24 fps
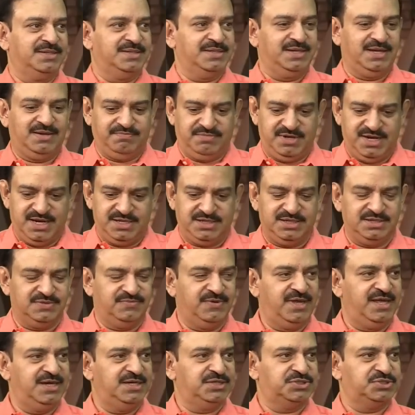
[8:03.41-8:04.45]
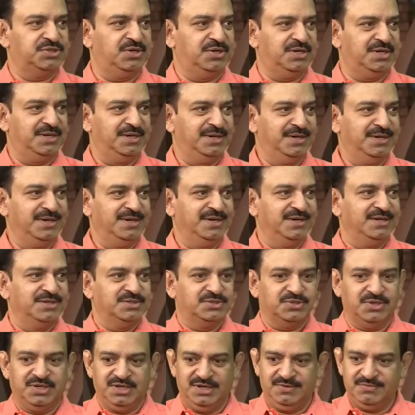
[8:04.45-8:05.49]
Their breath is very short.
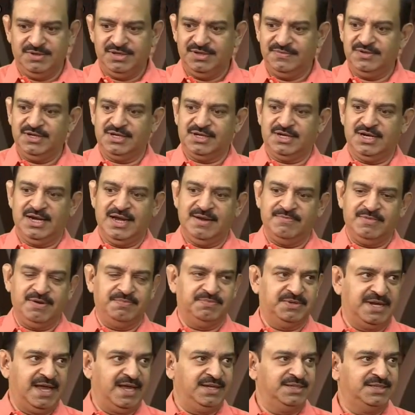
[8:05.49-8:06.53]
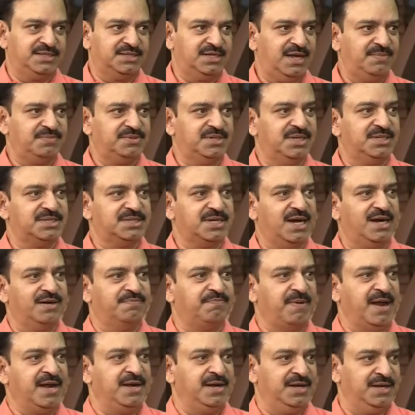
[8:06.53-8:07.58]
So even if they climb up 10 steps, they start
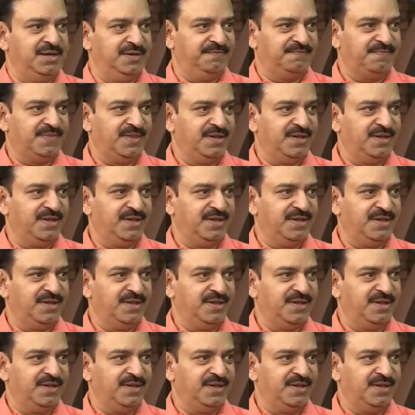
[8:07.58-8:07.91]
panting.